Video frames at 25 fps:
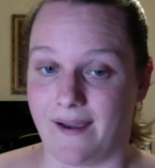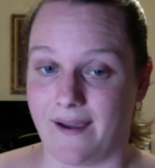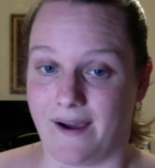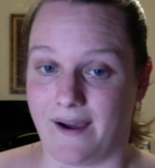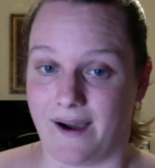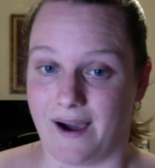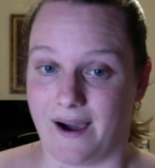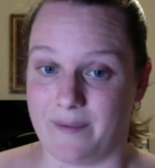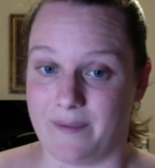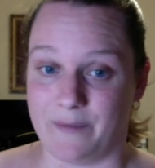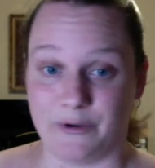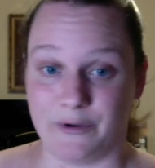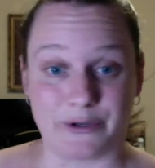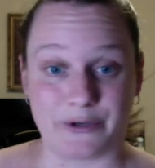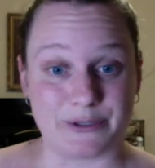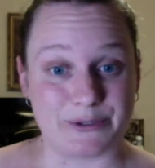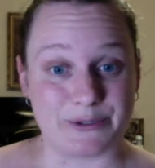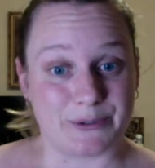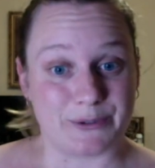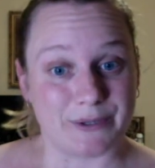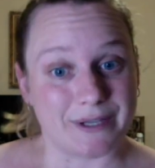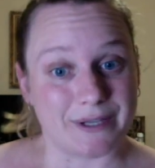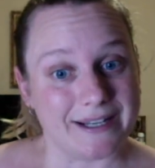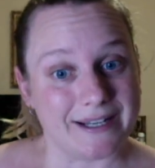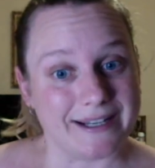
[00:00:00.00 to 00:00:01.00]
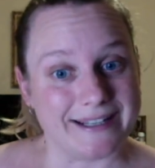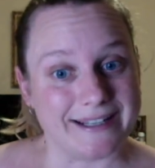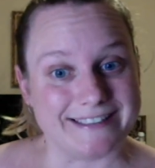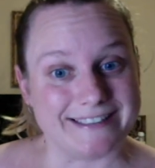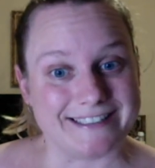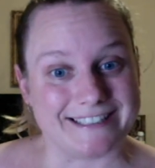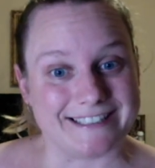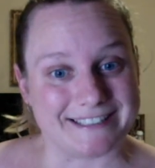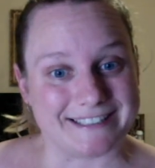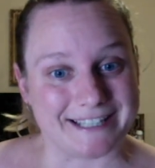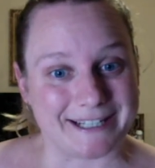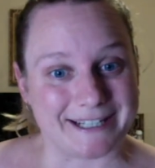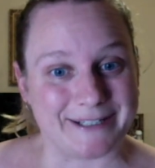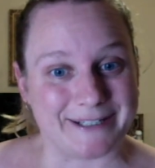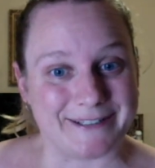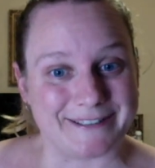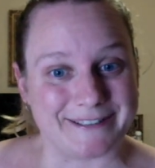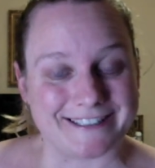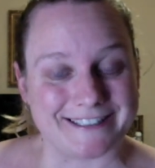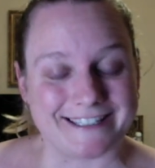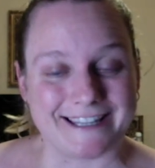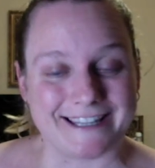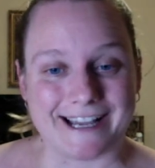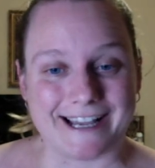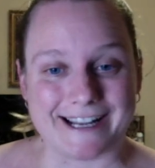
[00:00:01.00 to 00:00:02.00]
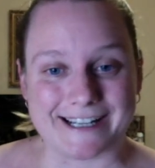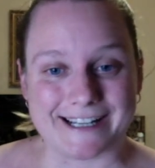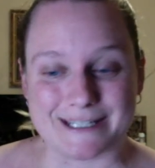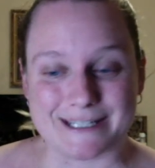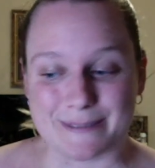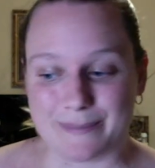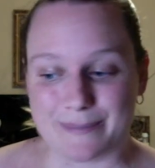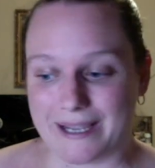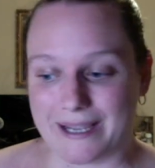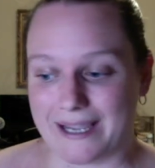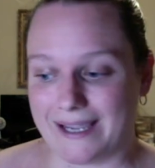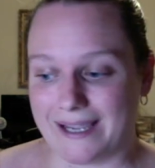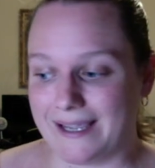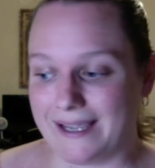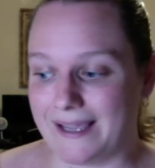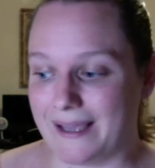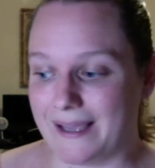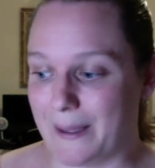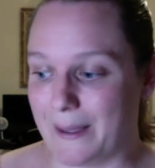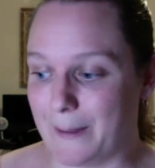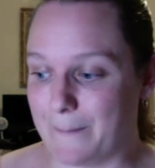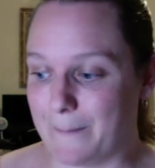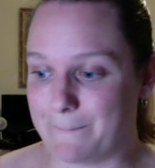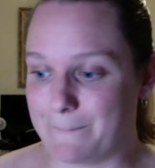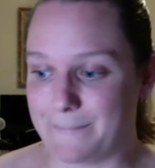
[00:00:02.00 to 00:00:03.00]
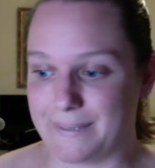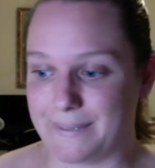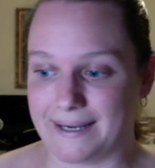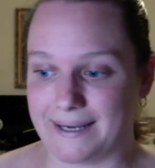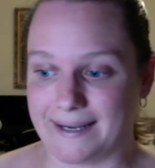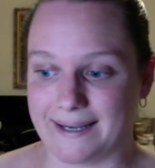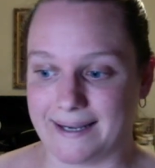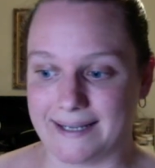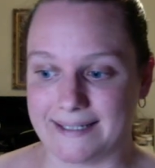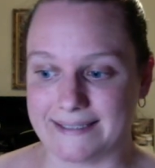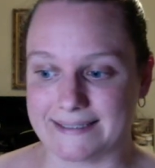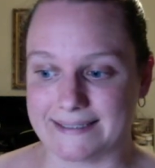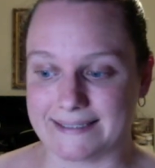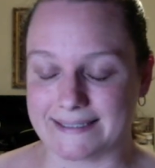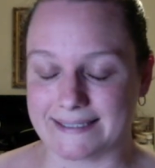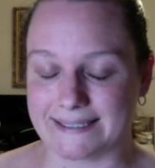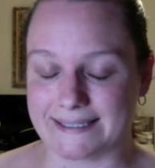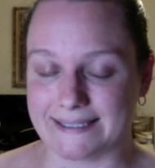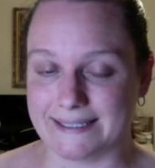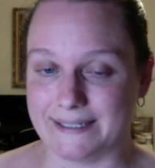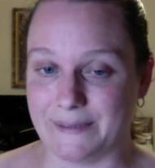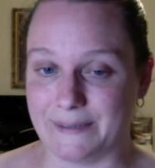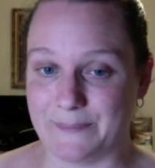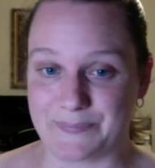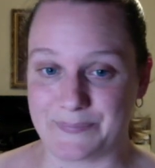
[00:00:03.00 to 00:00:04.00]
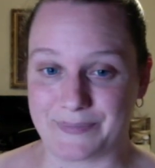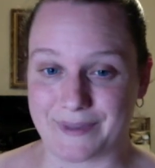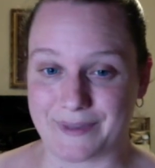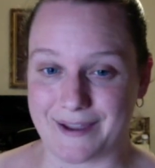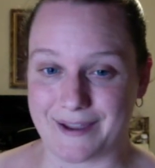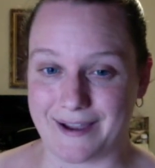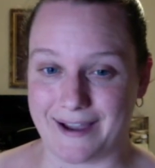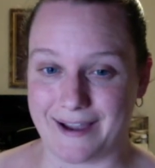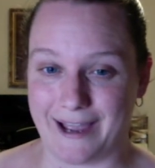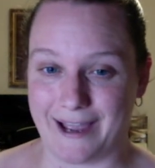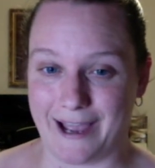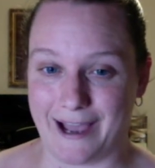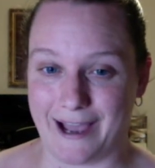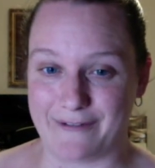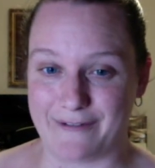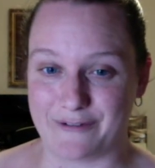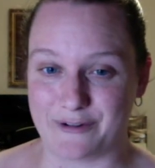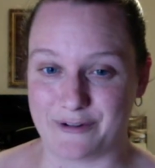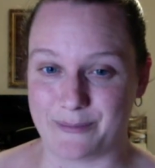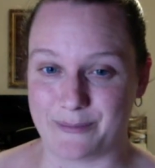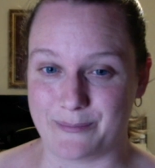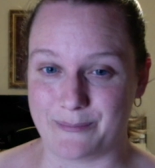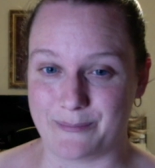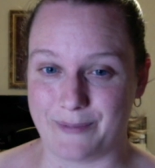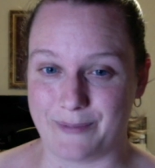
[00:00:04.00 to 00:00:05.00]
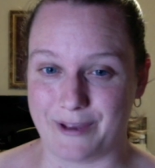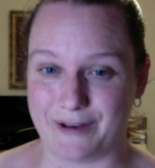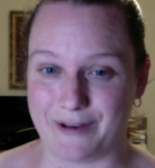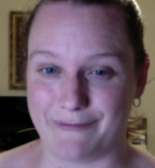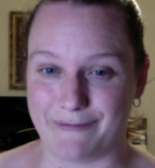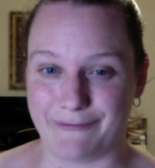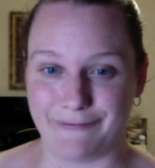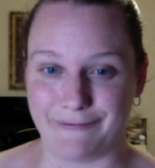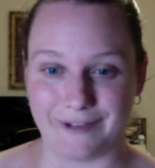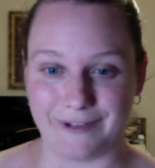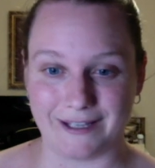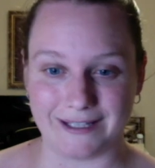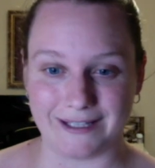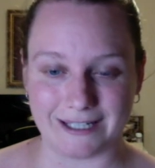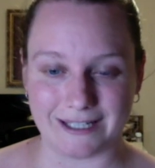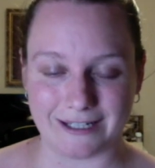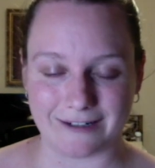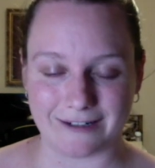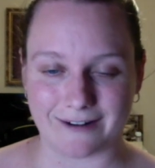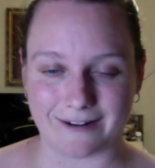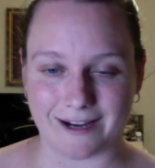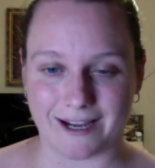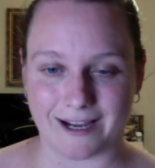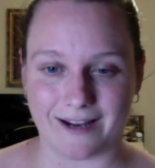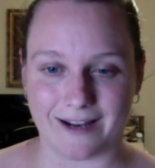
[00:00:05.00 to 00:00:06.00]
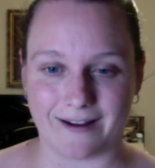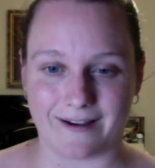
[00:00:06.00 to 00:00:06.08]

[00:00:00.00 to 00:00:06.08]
not as organized as I usually like to be, but I haven't been feeling great.